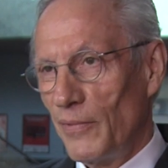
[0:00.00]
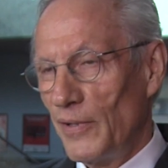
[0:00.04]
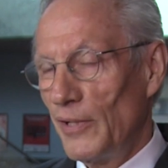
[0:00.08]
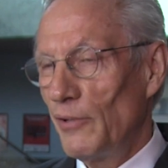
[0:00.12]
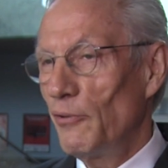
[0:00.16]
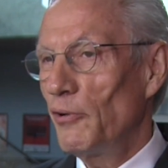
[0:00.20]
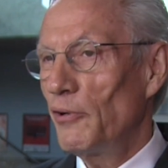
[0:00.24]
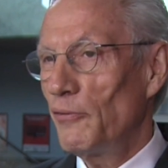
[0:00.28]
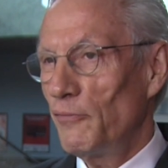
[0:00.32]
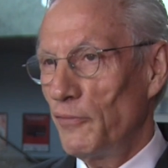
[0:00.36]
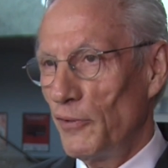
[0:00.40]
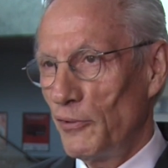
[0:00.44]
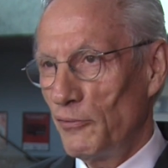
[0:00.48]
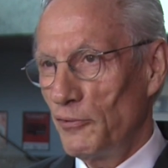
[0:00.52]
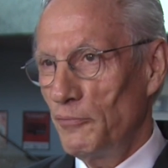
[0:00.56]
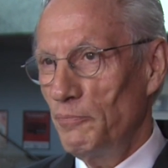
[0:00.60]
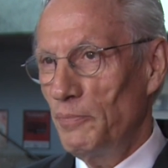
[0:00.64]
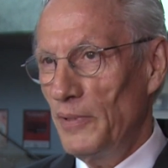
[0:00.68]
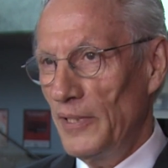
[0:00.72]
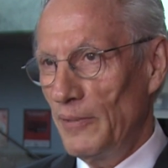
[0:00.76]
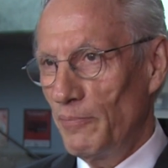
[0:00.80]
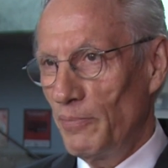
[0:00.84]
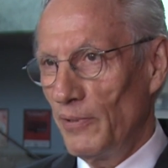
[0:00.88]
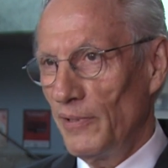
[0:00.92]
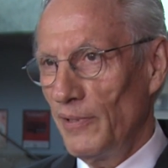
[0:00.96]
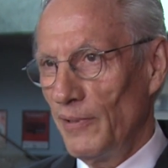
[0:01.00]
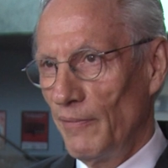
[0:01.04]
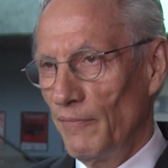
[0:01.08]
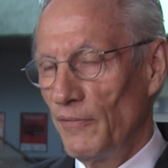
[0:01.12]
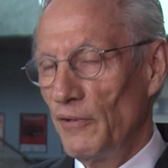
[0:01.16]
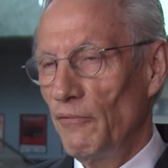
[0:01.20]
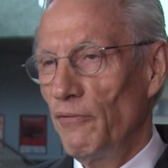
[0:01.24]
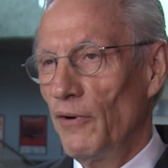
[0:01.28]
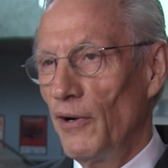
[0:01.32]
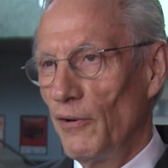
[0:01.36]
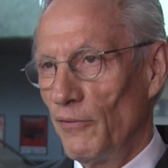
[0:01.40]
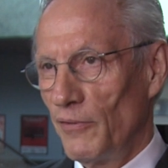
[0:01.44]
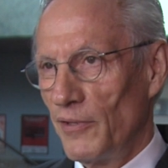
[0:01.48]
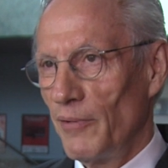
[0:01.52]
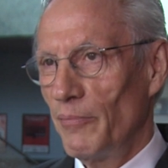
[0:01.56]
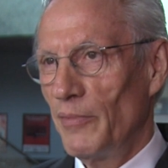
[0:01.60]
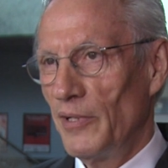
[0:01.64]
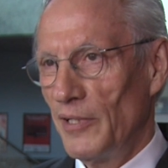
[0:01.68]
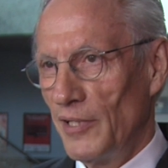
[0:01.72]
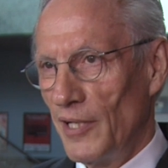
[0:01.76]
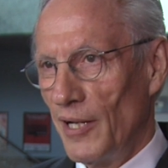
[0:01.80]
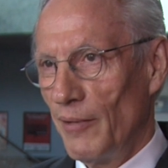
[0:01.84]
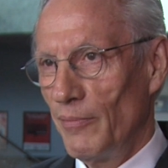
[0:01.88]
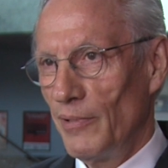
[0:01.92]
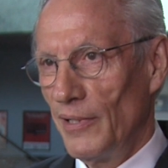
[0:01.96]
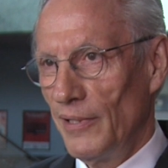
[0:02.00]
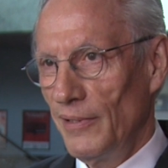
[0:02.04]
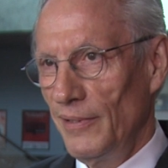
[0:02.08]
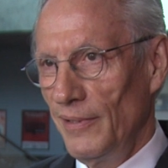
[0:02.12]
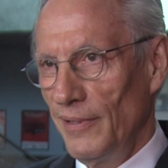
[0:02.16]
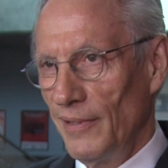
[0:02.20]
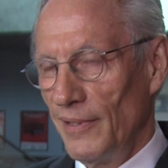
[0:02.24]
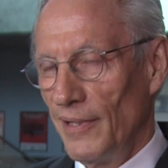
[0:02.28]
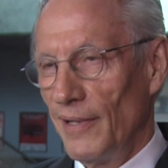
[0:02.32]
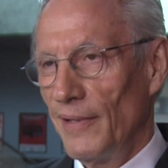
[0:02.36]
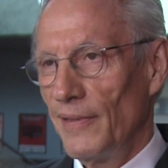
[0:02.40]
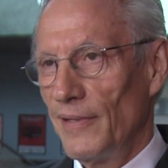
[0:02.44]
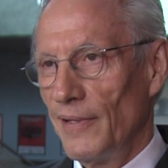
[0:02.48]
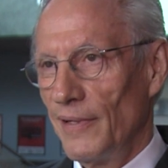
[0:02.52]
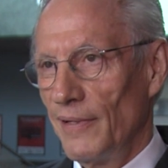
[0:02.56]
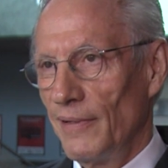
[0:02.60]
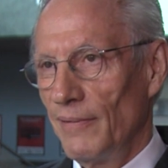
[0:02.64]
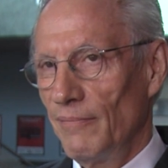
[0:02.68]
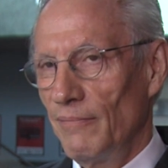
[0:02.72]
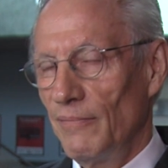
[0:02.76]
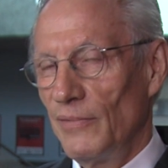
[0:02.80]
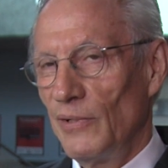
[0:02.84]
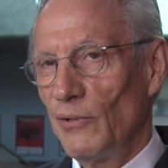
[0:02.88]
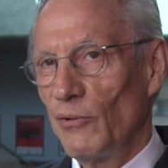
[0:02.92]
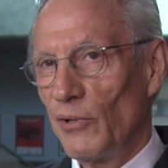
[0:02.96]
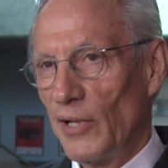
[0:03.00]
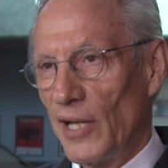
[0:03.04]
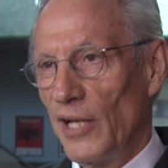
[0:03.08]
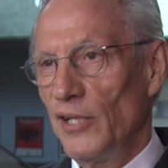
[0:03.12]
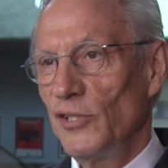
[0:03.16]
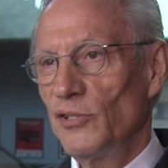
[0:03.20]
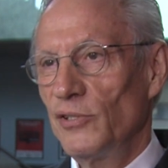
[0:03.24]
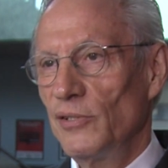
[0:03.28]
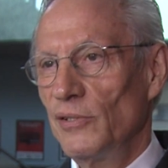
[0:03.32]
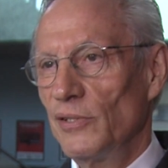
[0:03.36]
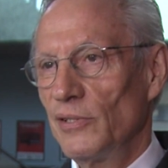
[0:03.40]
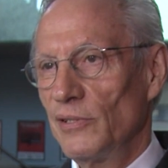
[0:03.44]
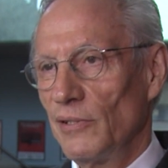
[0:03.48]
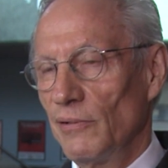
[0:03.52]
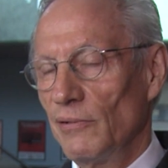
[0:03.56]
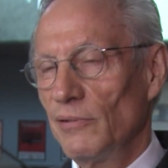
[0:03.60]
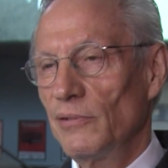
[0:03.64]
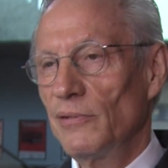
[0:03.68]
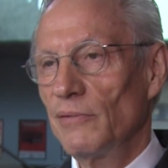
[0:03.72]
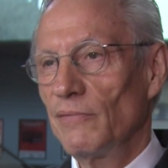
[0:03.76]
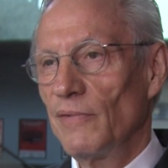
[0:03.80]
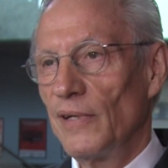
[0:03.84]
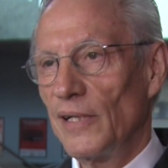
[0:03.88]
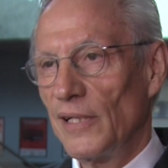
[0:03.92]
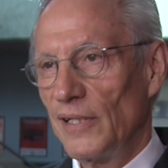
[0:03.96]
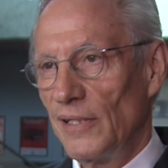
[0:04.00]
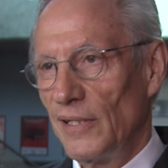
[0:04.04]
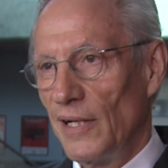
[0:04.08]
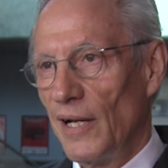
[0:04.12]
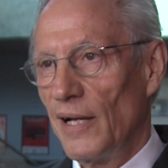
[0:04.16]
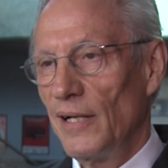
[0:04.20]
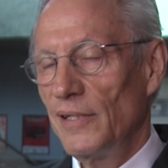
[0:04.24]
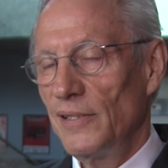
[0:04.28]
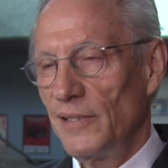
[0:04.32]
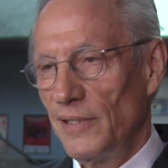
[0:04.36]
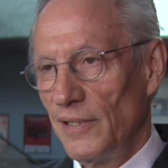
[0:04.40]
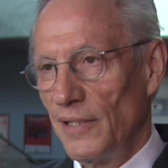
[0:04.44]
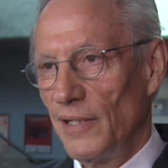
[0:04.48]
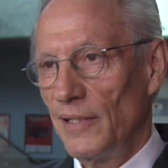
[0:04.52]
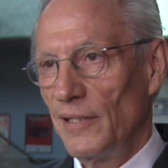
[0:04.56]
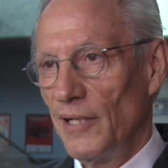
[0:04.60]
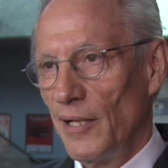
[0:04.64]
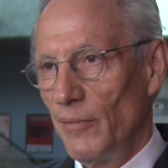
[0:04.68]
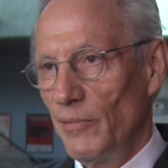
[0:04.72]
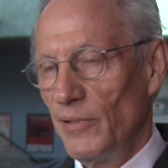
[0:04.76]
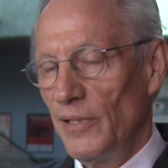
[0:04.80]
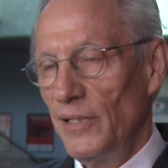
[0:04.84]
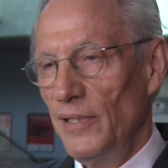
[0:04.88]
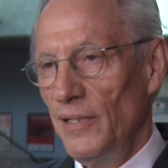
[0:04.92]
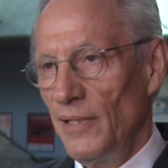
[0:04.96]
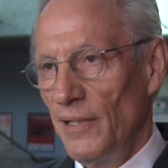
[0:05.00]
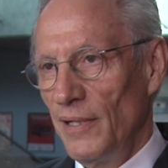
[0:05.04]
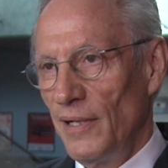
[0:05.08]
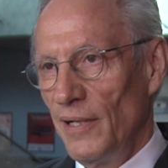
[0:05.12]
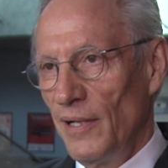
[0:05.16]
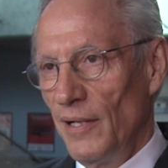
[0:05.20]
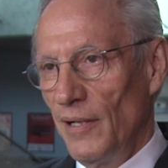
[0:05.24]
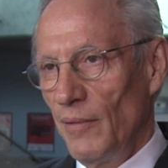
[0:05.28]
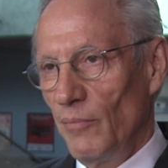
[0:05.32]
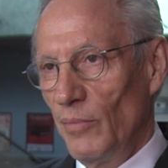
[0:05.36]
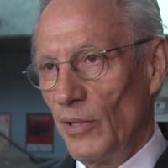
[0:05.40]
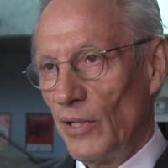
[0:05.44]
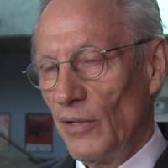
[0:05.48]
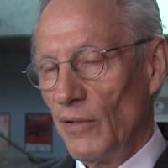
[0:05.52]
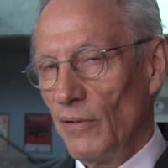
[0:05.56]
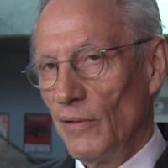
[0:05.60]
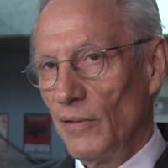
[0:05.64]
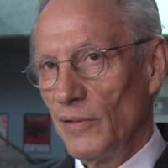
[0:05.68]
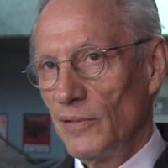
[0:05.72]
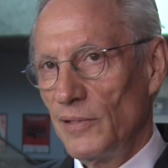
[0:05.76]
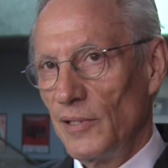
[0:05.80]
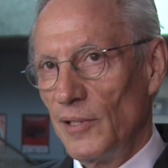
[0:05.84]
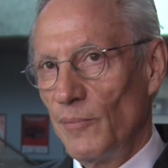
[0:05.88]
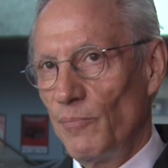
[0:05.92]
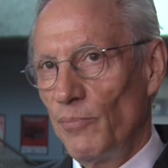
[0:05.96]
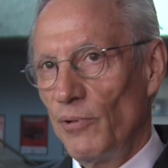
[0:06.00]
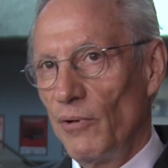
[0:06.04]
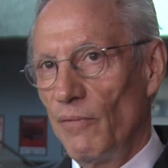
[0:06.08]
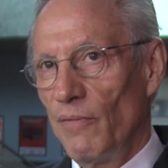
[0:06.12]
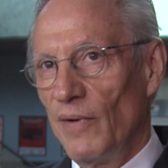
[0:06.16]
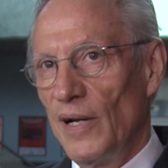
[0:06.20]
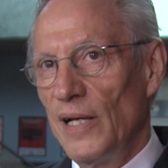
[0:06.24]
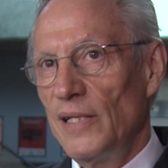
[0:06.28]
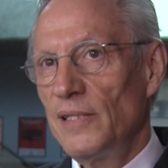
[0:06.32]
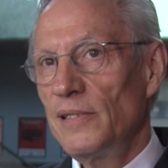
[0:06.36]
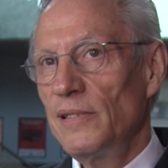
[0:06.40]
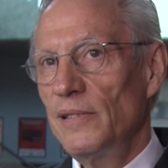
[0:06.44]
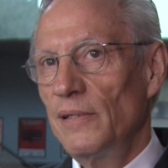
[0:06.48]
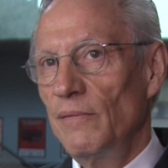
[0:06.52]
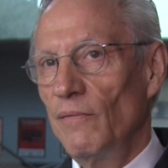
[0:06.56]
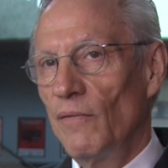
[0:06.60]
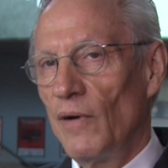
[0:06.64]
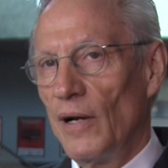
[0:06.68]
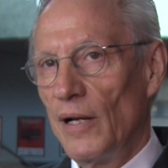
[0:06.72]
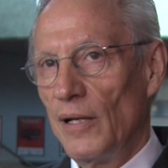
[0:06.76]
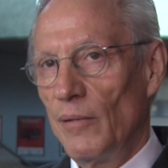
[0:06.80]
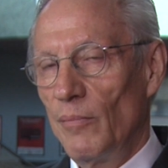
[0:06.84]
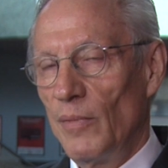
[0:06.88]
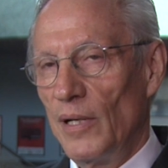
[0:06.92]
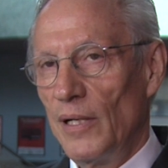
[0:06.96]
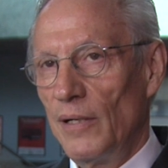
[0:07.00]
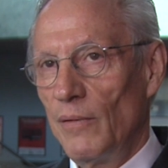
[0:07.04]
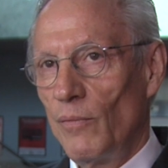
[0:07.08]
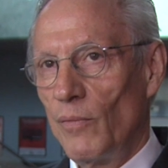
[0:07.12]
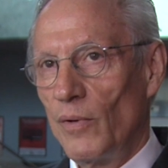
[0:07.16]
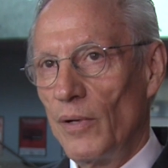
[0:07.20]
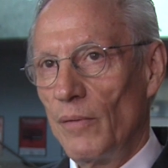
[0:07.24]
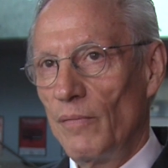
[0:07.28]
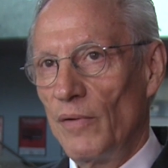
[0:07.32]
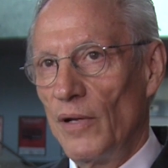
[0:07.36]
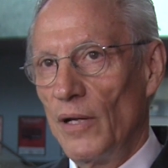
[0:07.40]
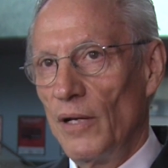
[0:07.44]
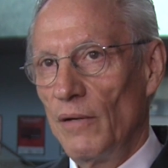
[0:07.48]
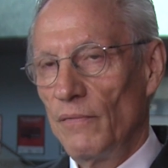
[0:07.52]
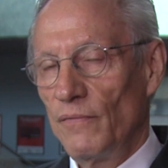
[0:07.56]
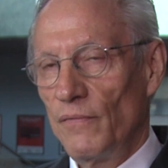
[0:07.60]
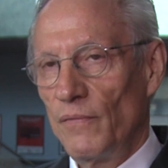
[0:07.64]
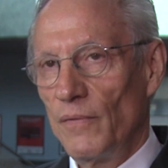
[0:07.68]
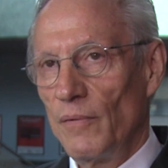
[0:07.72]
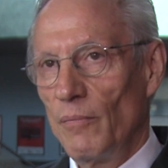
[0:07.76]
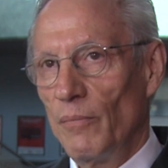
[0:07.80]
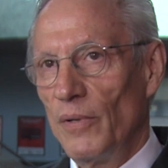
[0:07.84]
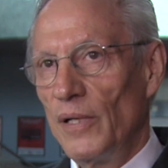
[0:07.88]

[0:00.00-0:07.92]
we looked for good people and we found them in Dublin. And the location is also very nice here in Dublin because it provides an environment where we have the